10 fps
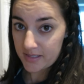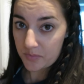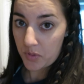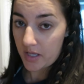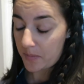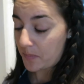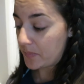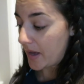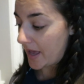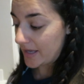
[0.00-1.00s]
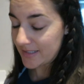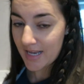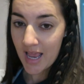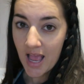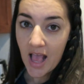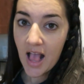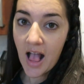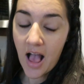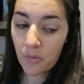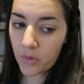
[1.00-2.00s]
recipe, but
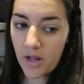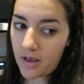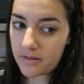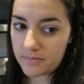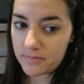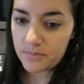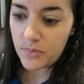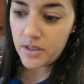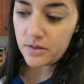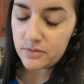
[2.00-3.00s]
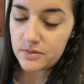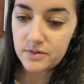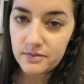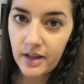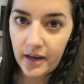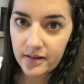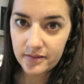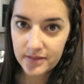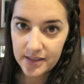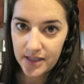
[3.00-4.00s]
we don't like
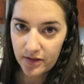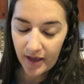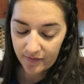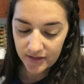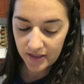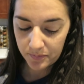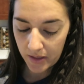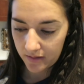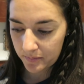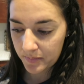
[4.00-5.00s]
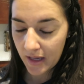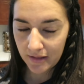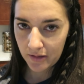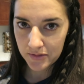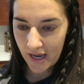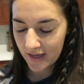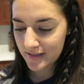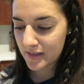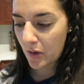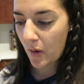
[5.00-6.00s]
necessarily have to eat a paleo
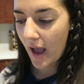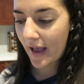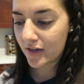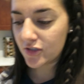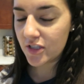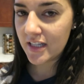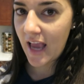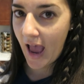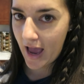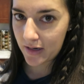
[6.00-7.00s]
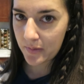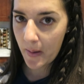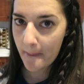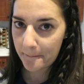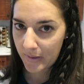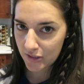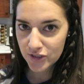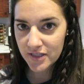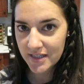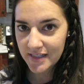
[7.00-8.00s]
diet. So I actually add butter
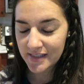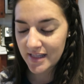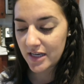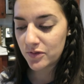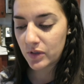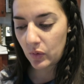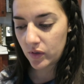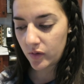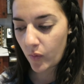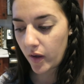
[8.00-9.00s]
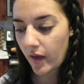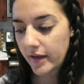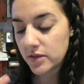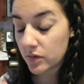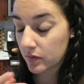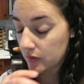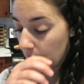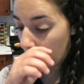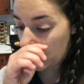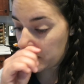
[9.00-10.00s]
to this. They do coconut oil. I do
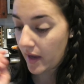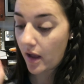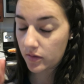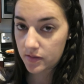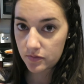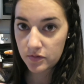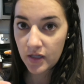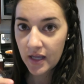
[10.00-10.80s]
coconut oil, but I also